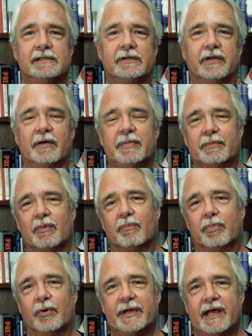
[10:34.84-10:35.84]
You have people
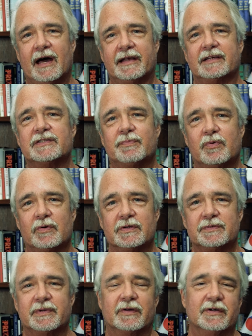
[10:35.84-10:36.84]
boycotting
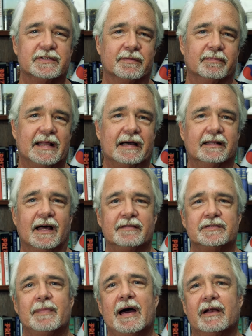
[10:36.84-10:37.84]
sports because of Black
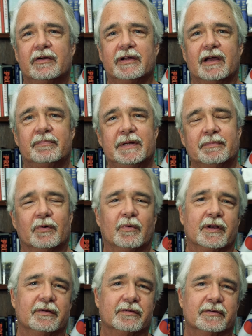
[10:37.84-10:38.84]
Lives Matter. You have people
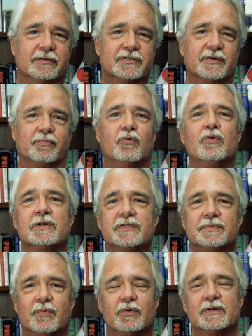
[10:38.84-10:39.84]
wanting to support
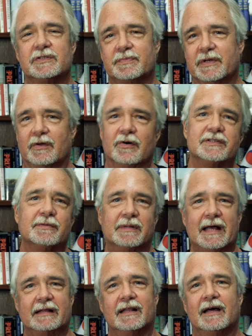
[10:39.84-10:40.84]
sports because of
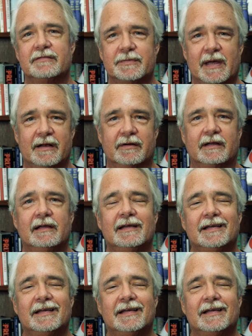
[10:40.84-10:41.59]
Black Lives Matter.